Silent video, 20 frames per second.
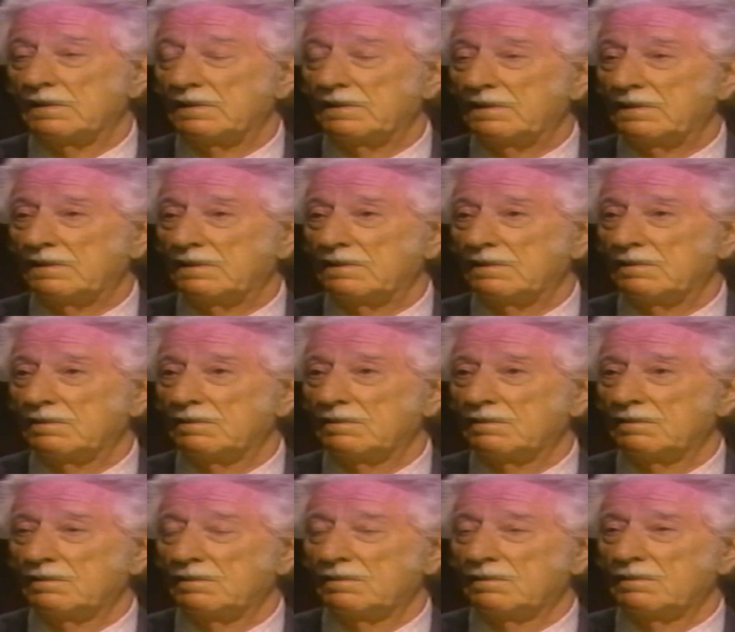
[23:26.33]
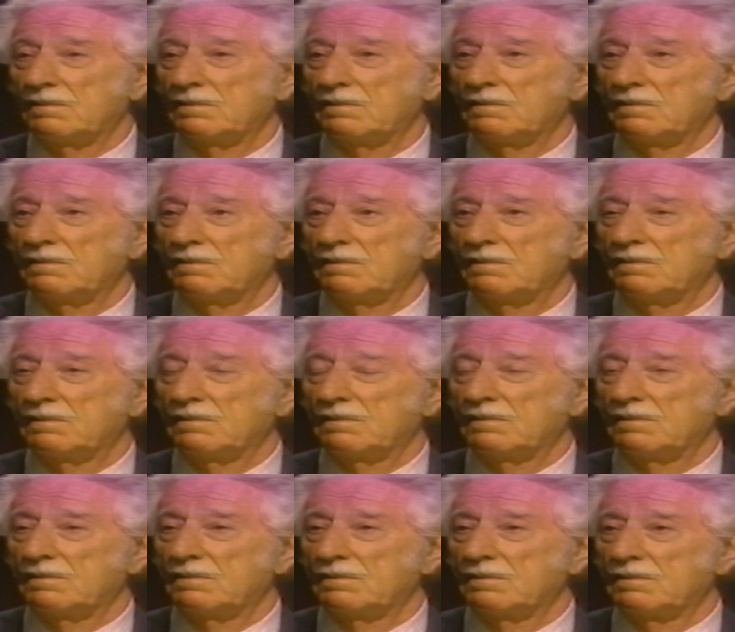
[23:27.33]

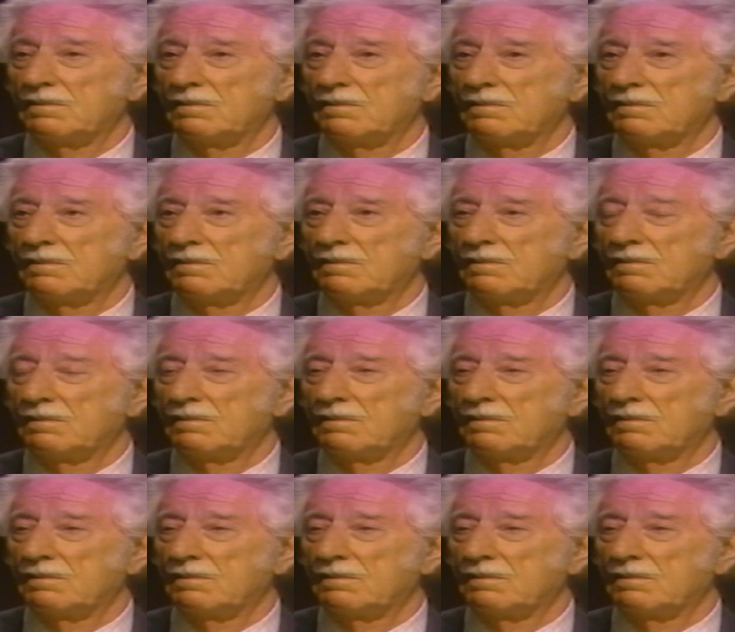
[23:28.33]
(no one is talking)